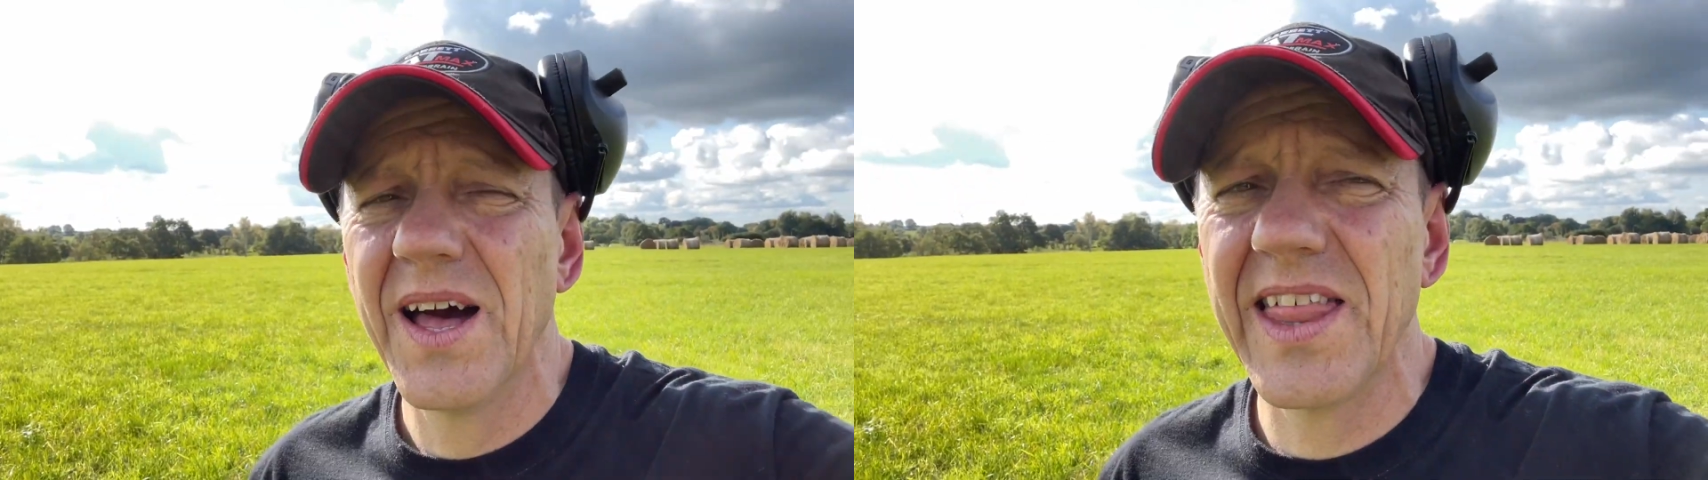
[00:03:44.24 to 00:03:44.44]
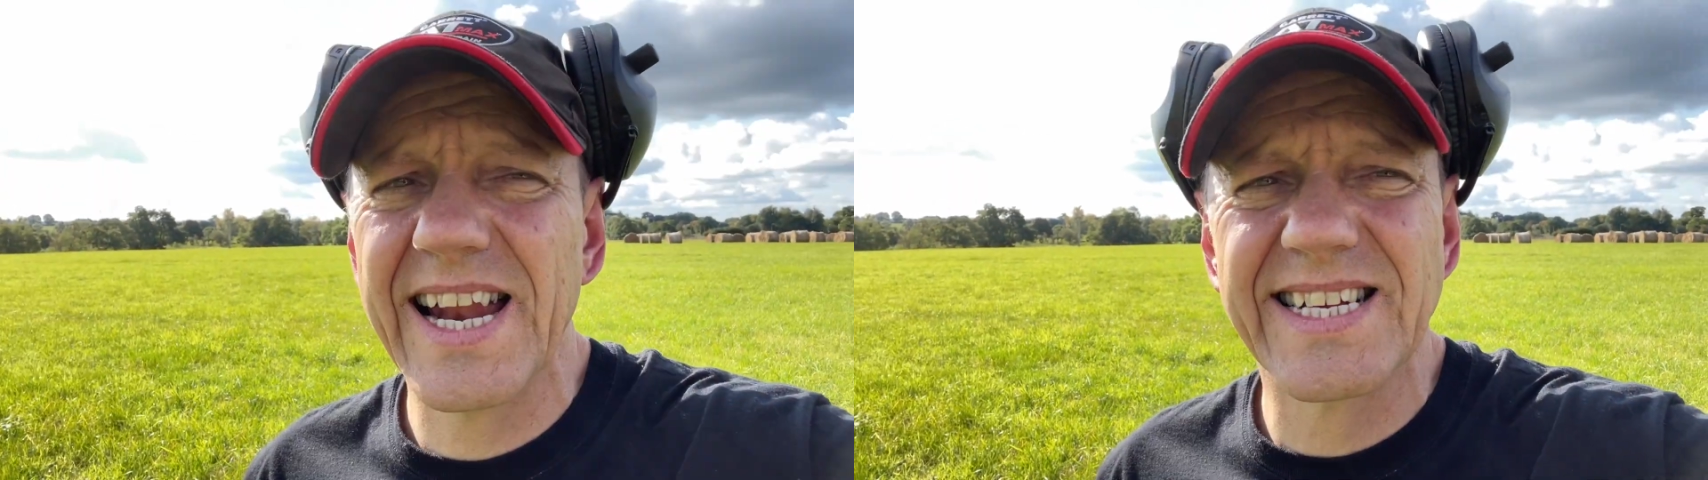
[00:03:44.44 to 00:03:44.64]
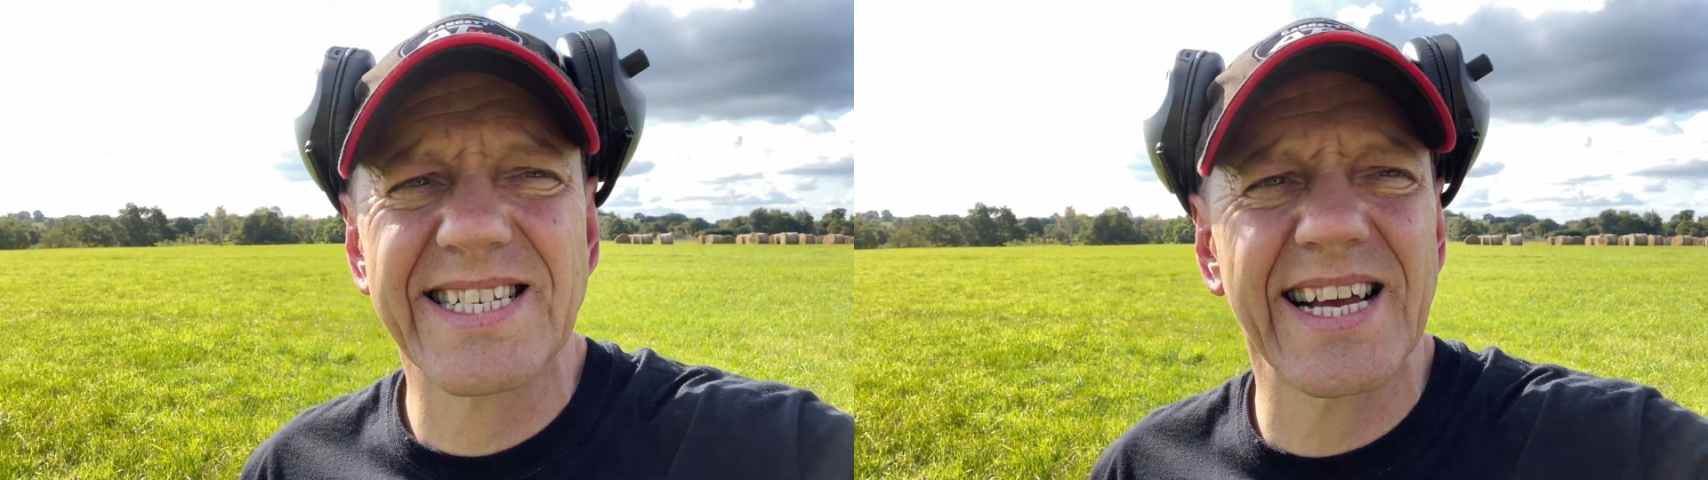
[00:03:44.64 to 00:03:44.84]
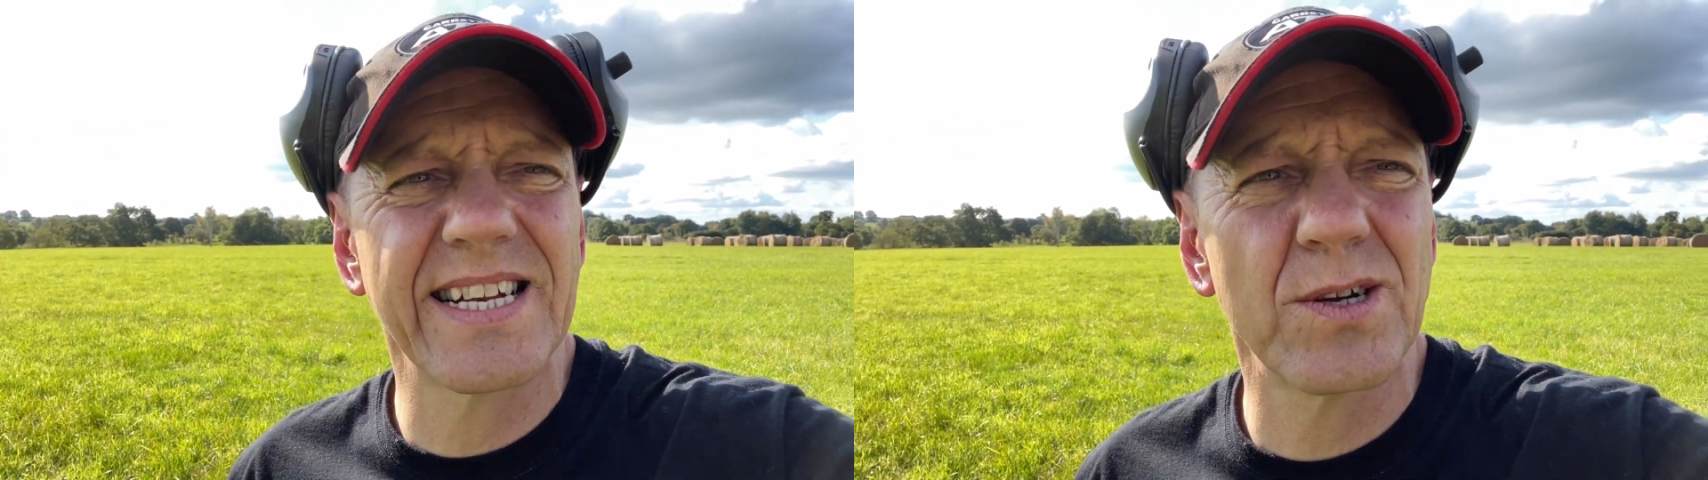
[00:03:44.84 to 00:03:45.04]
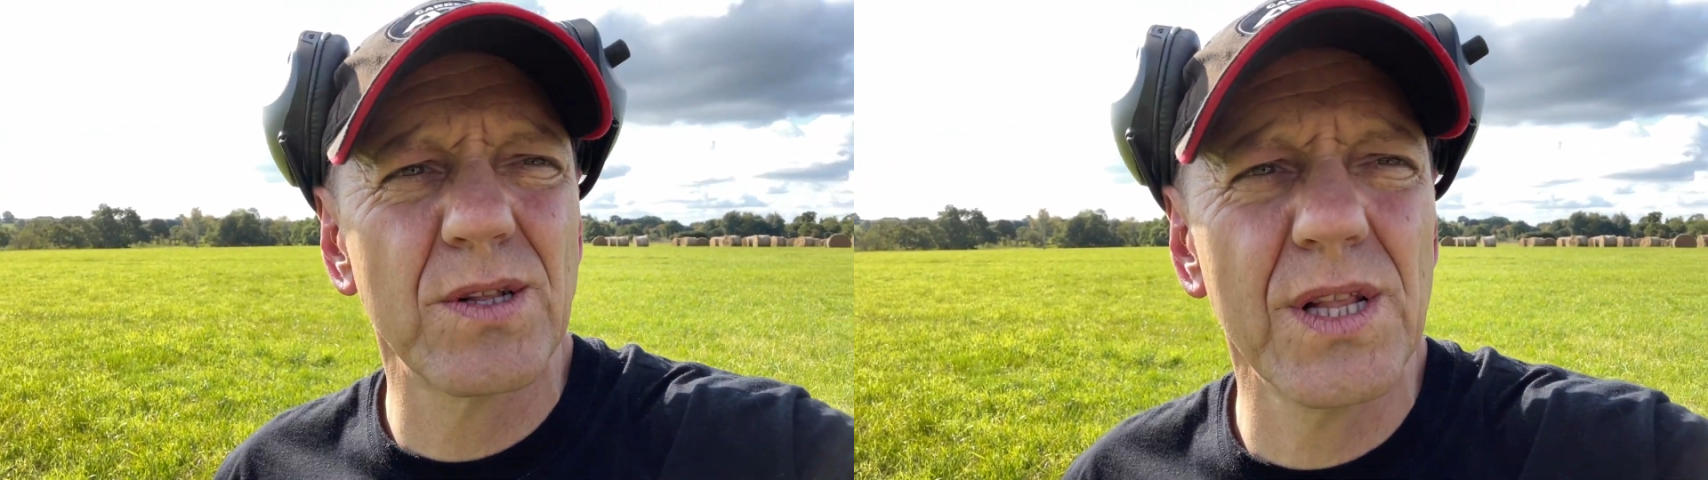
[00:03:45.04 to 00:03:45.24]
next
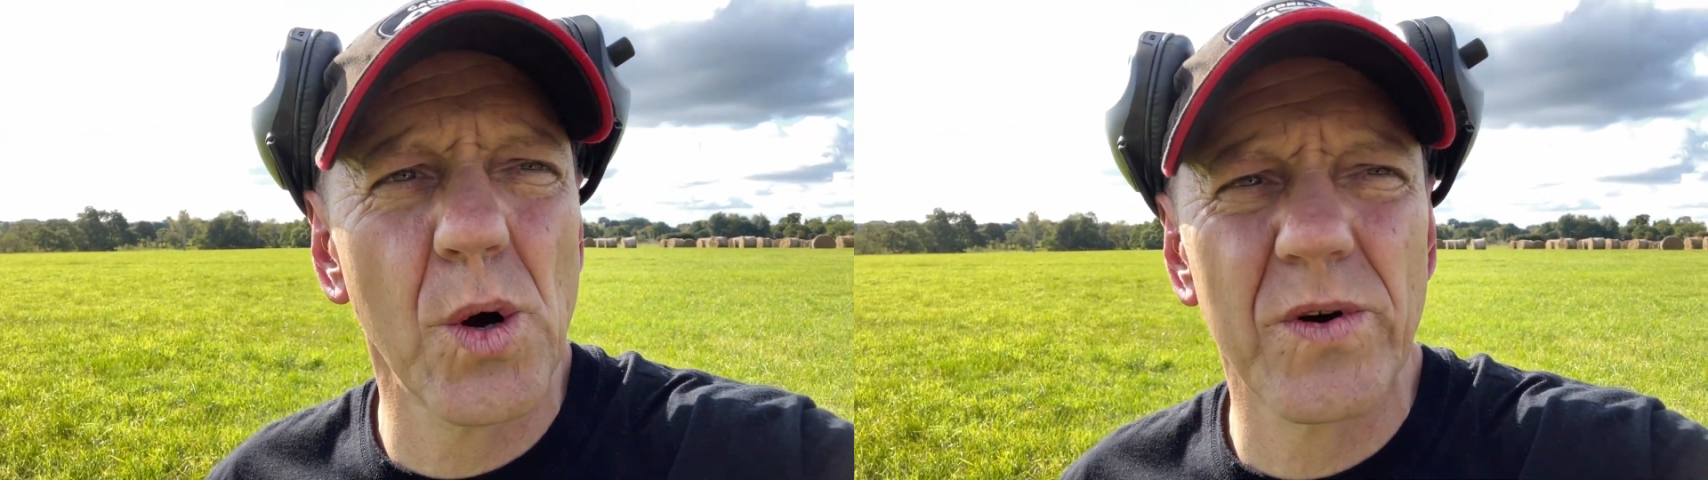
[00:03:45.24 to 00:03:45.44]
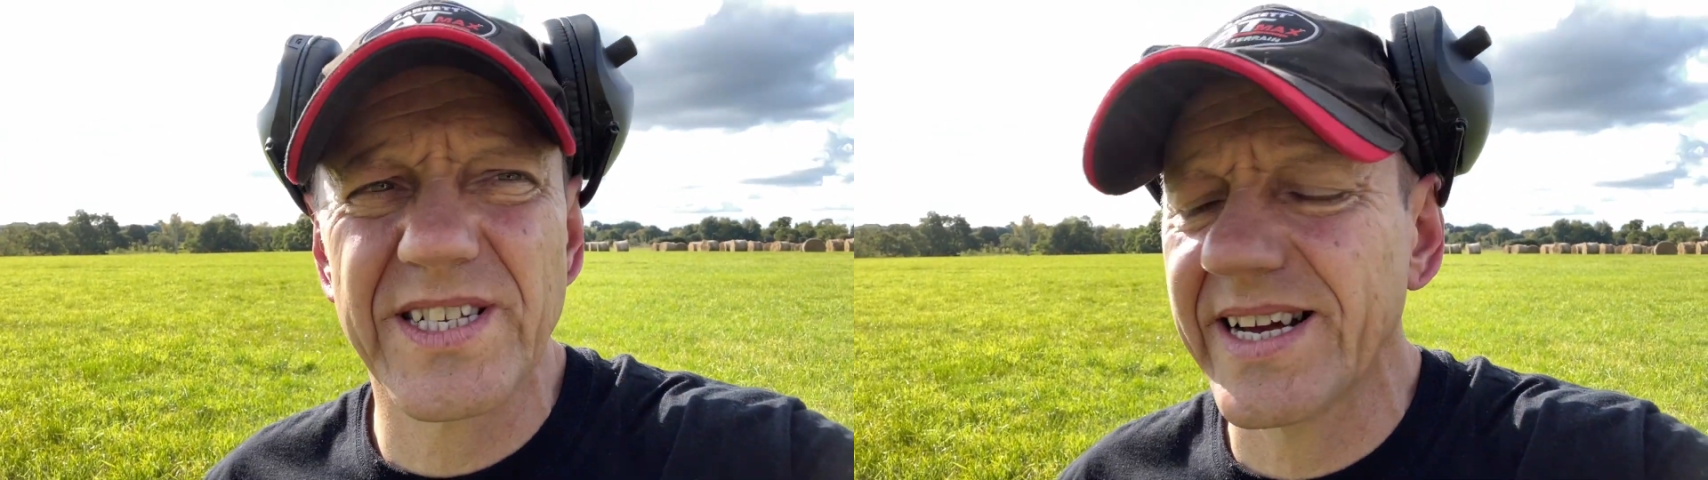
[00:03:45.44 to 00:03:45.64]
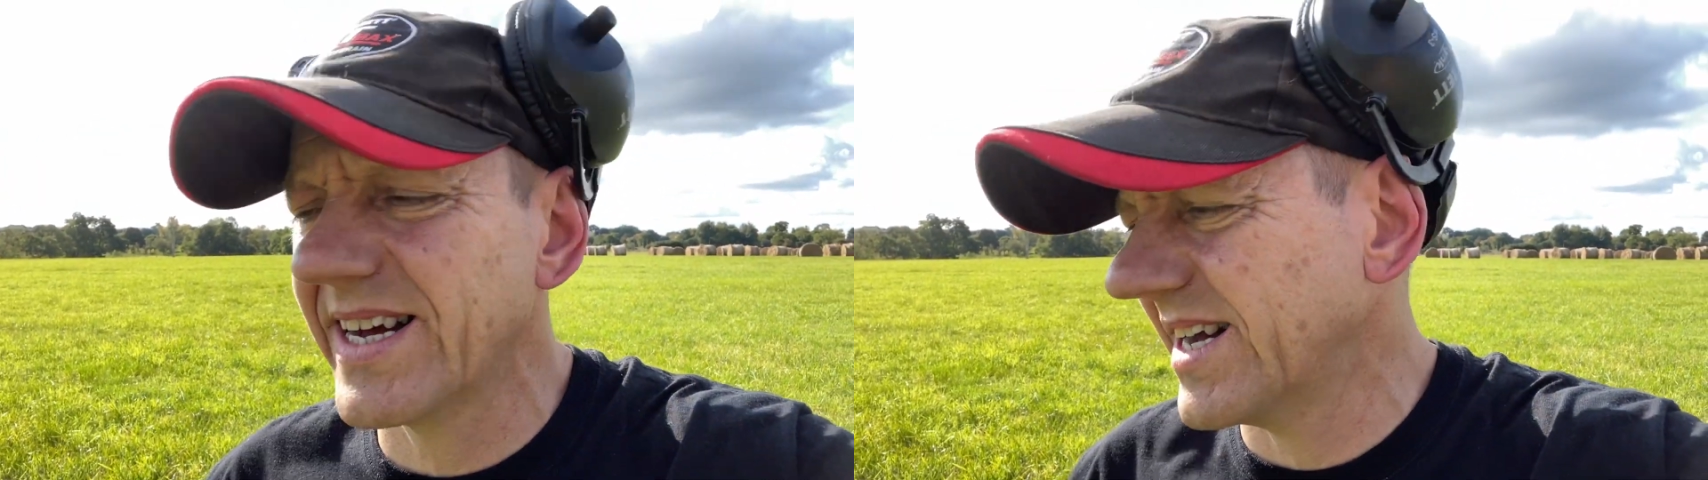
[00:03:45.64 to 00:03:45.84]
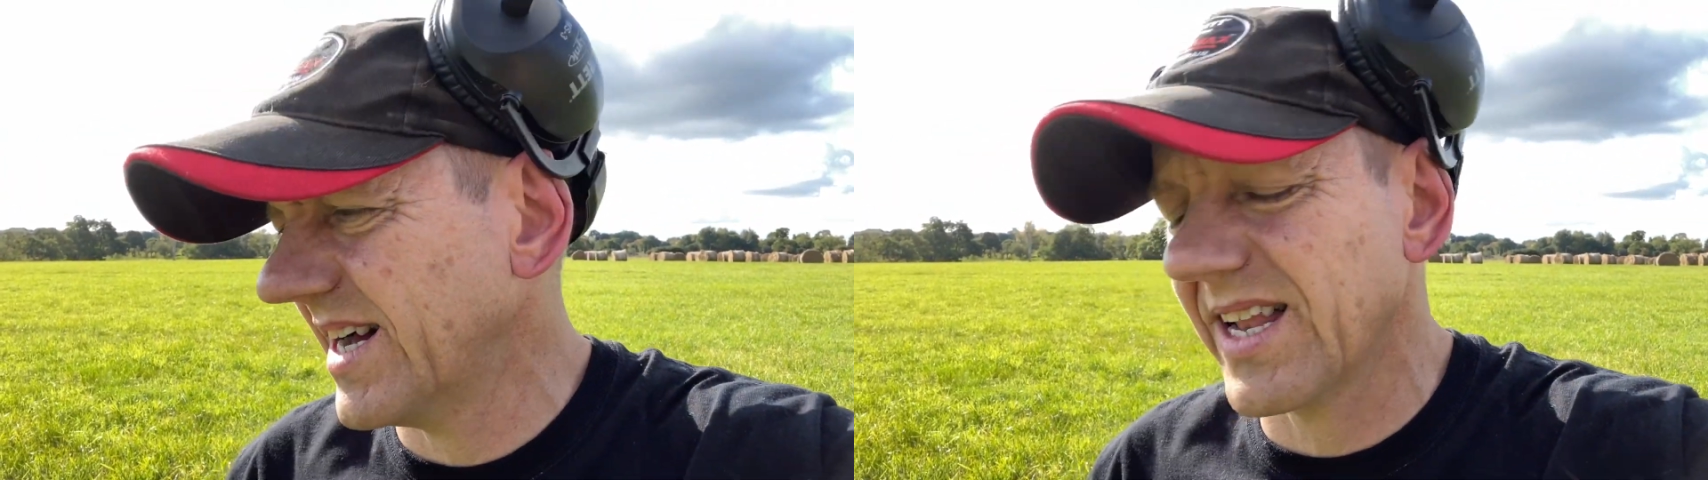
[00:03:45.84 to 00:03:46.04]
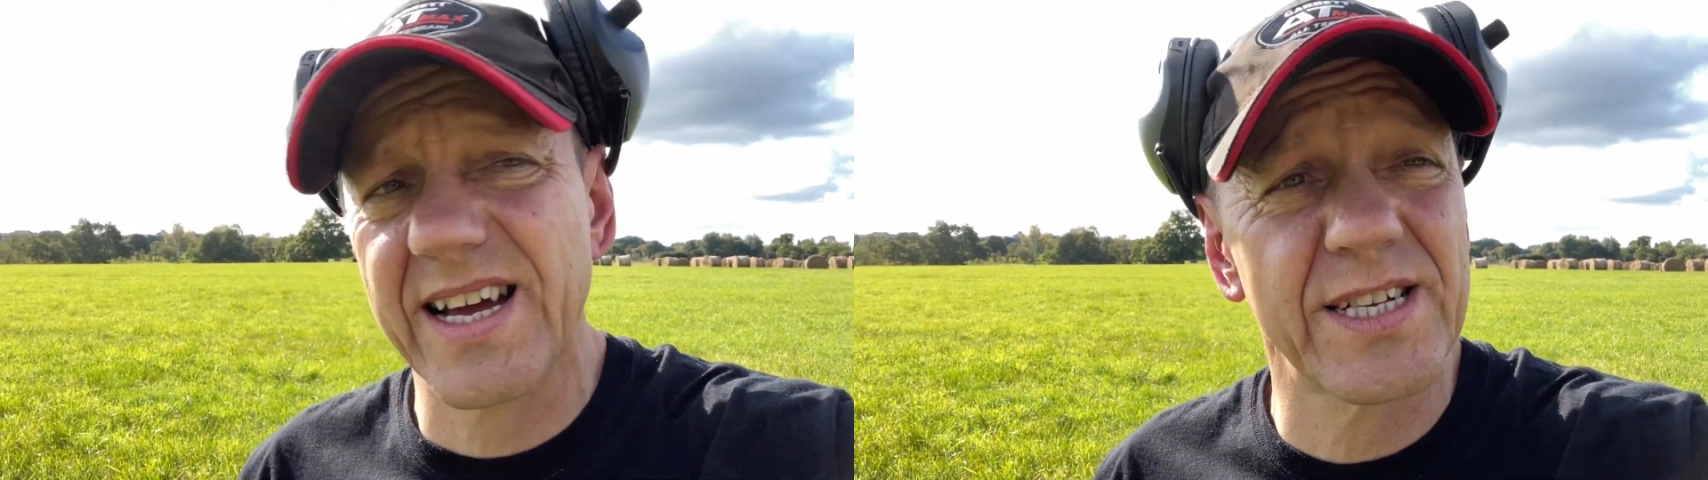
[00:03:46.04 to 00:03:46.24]
signal was
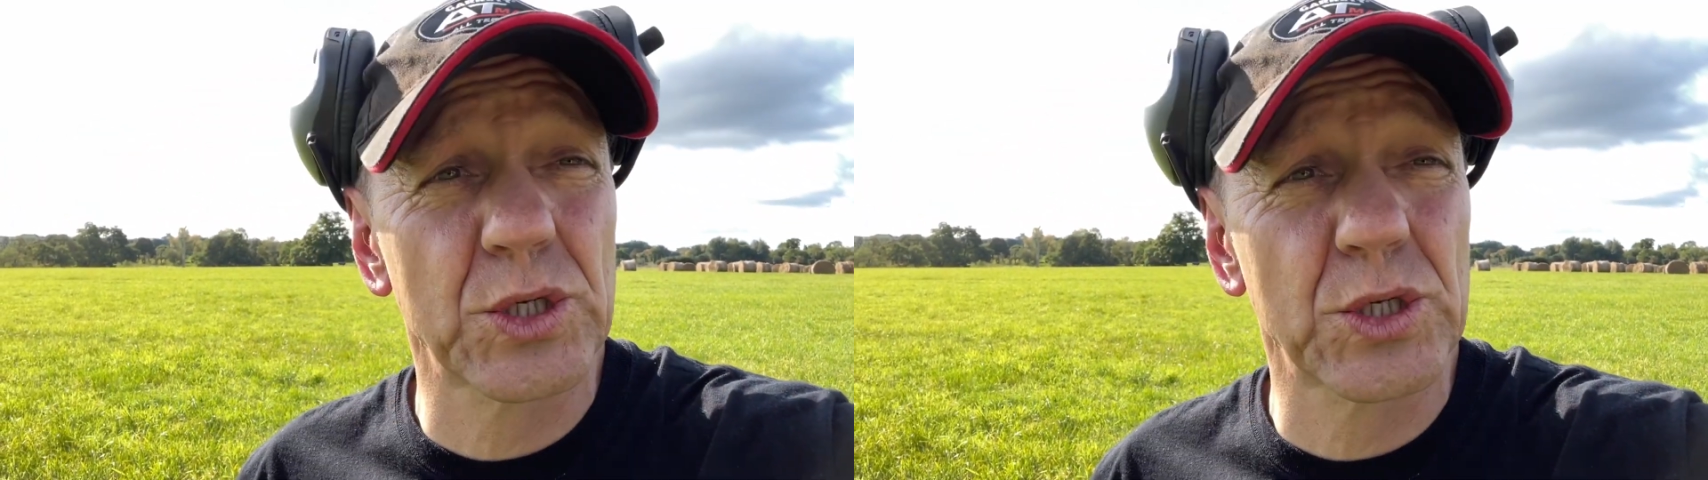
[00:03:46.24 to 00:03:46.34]
like a